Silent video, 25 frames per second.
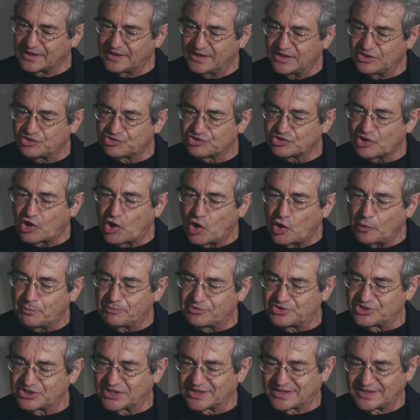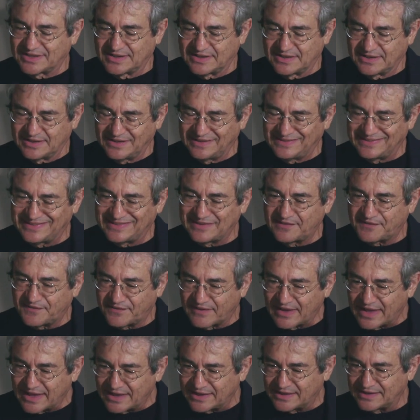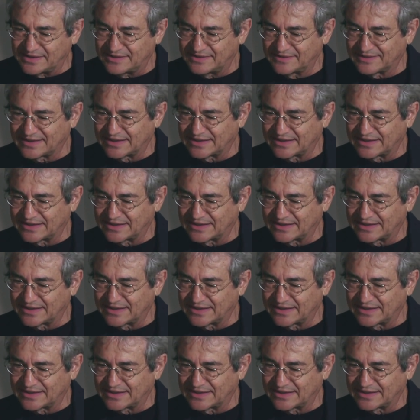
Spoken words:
Each object is defined, is